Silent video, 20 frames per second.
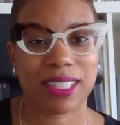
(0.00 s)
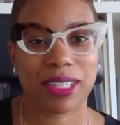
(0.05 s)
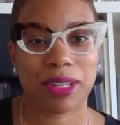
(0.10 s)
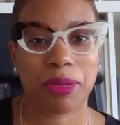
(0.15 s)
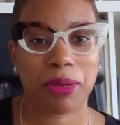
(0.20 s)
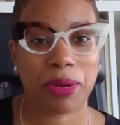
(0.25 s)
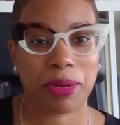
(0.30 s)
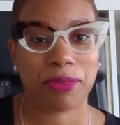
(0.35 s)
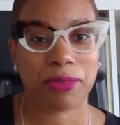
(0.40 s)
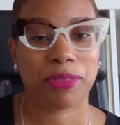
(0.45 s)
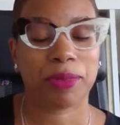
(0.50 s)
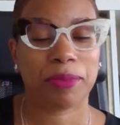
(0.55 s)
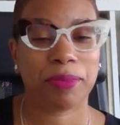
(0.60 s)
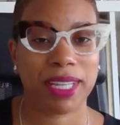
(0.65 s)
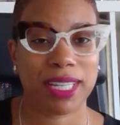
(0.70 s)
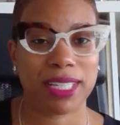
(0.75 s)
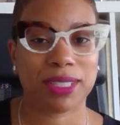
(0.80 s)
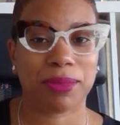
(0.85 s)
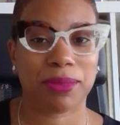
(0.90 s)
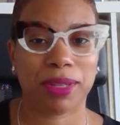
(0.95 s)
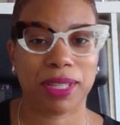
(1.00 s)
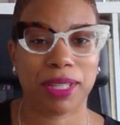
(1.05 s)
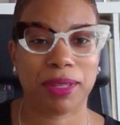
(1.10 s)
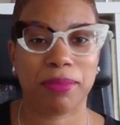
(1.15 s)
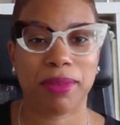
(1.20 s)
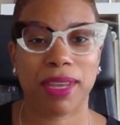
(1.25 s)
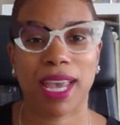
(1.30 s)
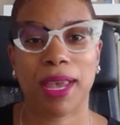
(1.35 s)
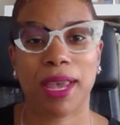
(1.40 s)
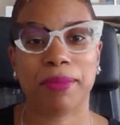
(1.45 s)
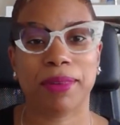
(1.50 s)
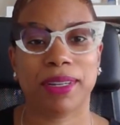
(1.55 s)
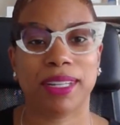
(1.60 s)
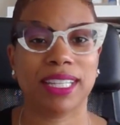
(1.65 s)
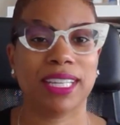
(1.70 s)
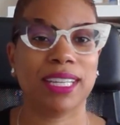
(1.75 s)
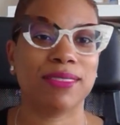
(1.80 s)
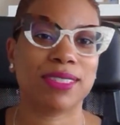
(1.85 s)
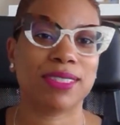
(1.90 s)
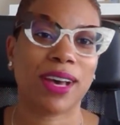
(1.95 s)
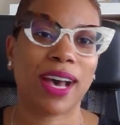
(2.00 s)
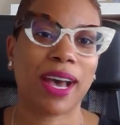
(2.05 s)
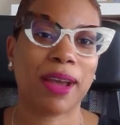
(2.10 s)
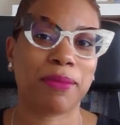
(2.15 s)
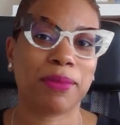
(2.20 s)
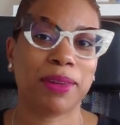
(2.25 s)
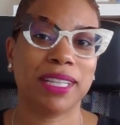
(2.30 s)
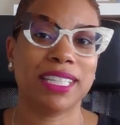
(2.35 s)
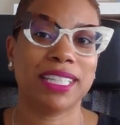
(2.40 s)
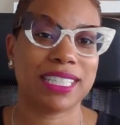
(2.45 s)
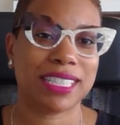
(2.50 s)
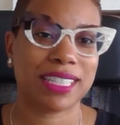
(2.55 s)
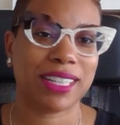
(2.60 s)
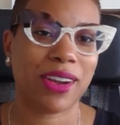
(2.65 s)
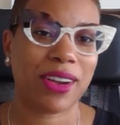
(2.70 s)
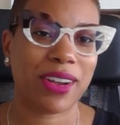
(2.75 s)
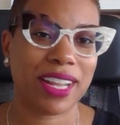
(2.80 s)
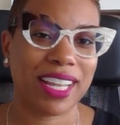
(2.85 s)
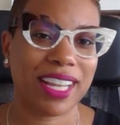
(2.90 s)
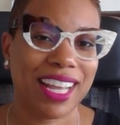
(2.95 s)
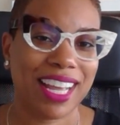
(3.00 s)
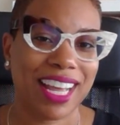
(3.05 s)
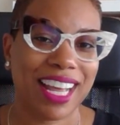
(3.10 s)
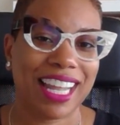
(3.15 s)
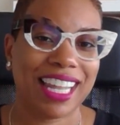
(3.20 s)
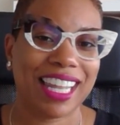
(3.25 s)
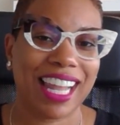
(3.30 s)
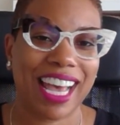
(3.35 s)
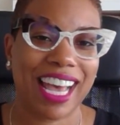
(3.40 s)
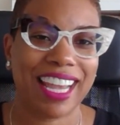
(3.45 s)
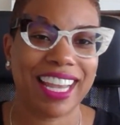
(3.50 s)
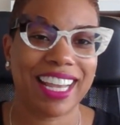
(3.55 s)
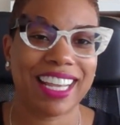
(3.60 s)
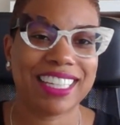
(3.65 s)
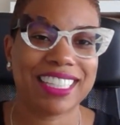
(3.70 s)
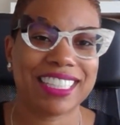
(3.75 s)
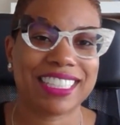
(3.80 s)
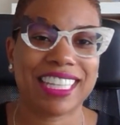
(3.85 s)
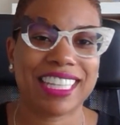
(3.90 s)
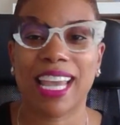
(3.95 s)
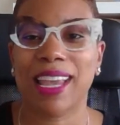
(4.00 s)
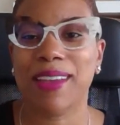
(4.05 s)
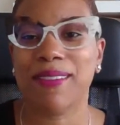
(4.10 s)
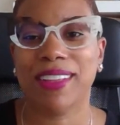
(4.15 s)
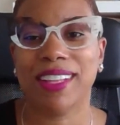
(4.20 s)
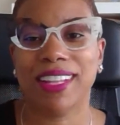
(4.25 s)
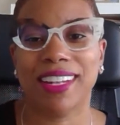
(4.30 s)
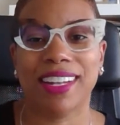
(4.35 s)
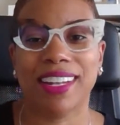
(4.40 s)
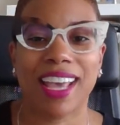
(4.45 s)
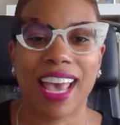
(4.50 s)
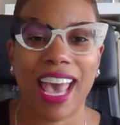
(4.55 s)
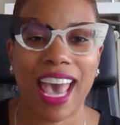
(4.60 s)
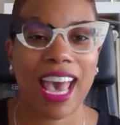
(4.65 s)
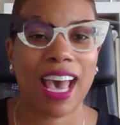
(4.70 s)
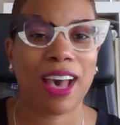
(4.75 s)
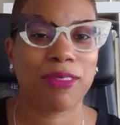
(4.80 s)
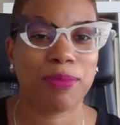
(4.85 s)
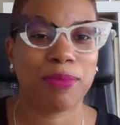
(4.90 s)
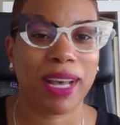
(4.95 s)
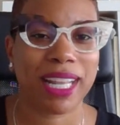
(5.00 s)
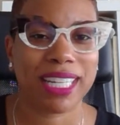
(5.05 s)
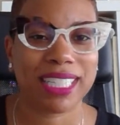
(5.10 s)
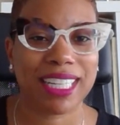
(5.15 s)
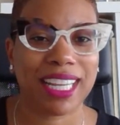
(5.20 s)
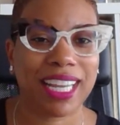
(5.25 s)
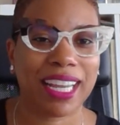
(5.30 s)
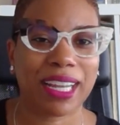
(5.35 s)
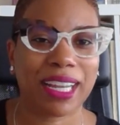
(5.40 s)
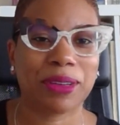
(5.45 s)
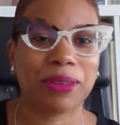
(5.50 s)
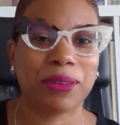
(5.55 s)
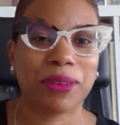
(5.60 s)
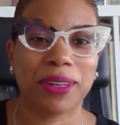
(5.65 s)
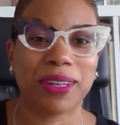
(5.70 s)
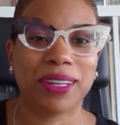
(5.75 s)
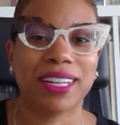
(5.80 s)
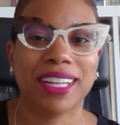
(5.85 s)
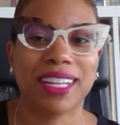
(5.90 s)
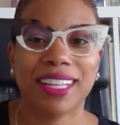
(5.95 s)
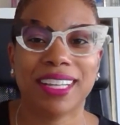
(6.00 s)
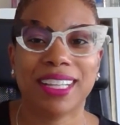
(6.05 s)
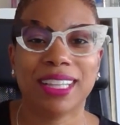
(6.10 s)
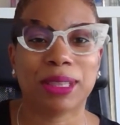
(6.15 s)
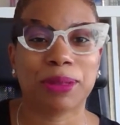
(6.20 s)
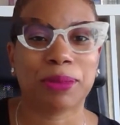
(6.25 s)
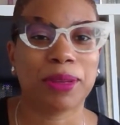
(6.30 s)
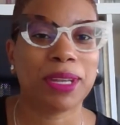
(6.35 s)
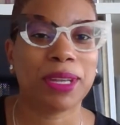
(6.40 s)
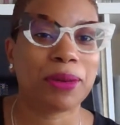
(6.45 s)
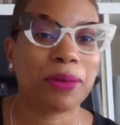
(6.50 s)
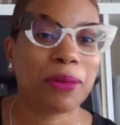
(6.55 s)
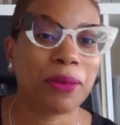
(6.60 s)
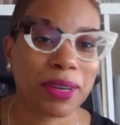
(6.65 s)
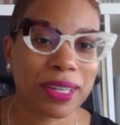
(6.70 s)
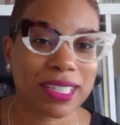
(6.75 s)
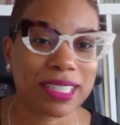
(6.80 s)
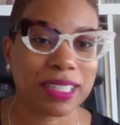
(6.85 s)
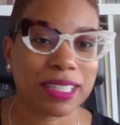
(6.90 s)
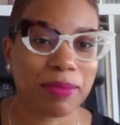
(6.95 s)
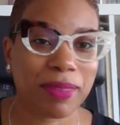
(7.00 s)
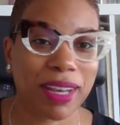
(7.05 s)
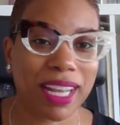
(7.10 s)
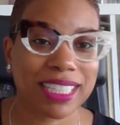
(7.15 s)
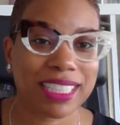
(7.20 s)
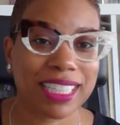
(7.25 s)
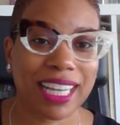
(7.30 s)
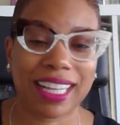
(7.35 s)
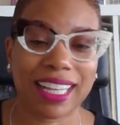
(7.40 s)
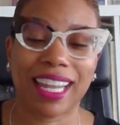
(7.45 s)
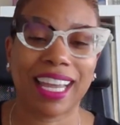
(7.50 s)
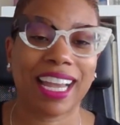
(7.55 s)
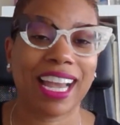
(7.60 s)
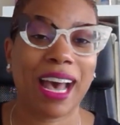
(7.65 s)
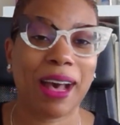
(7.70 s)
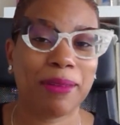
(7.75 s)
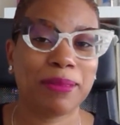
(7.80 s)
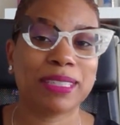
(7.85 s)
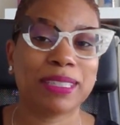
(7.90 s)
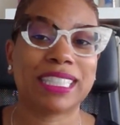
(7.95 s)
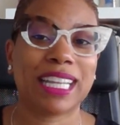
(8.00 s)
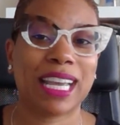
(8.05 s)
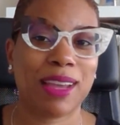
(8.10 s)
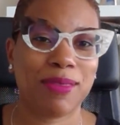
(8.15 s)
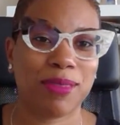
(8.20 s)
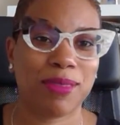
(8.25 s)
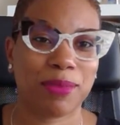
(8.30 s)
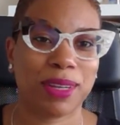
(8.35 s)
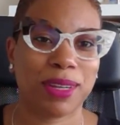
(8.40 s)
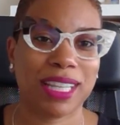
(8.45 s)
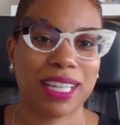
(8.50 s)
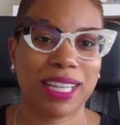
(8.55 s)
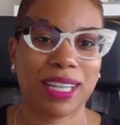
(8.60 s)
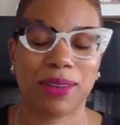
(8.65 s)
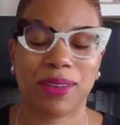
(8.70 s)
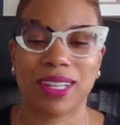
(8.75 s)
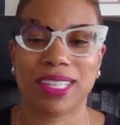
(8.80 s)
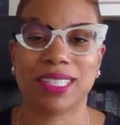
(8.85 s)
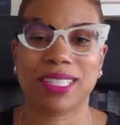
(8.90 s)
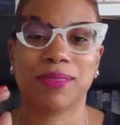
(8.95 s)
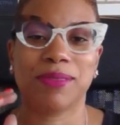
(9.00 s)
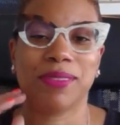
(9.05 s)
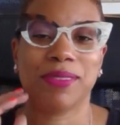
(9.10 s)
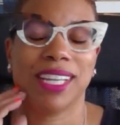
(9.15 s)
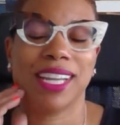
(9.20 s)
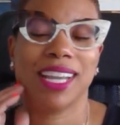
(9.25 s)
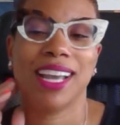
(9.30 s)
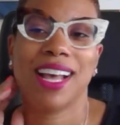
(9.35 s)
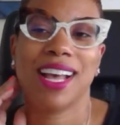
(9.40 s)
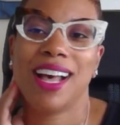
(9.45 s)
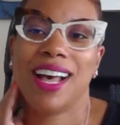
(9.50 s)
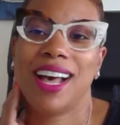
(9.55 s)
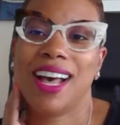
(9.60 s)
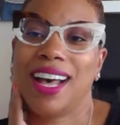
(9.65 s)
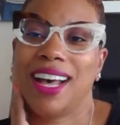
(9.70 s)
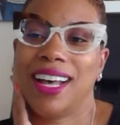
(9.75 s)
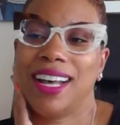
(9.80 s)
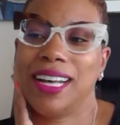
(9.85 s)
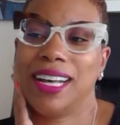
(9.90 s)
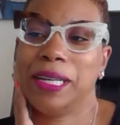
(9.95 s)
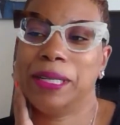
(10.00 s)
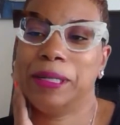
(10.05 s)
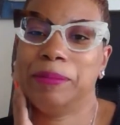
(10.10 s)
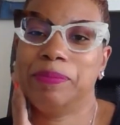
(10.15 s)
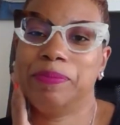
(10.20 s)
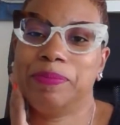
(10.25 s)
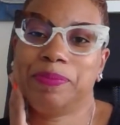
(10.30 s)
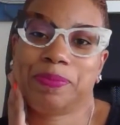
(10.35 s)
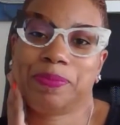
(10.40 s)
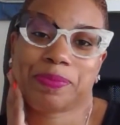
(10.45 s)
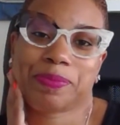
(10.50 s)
in order for me to really be able to leave. So I really started like saving half my check or 3/4 of my check. Like I was saving really aggressively. And